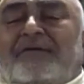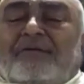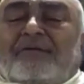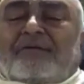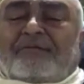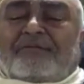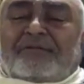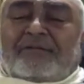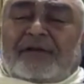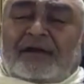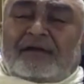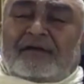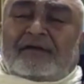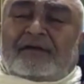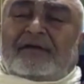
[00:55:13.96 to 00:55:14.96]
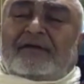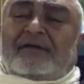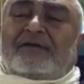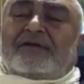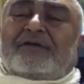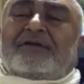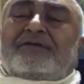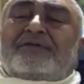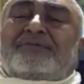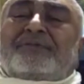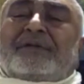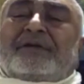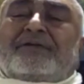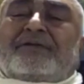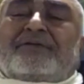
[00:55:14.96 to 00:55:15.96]
goal of your
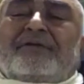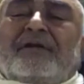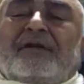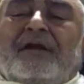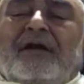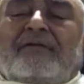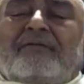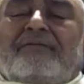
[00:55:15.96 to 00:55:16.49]
spiritual